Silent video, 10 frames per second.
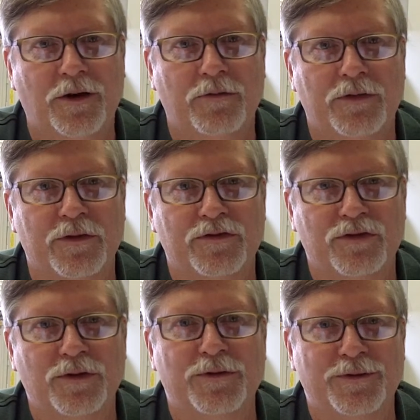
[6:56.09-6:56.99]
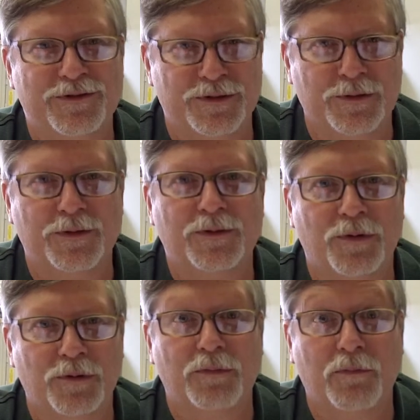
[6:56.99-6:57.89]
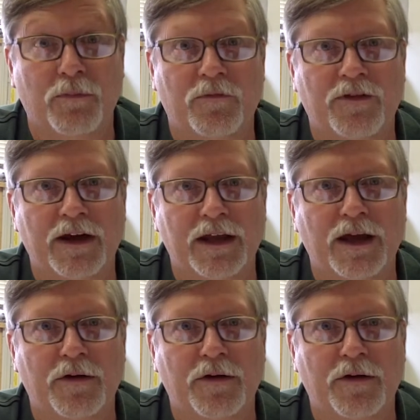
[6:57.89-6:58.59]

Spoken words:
over their shoulders or finding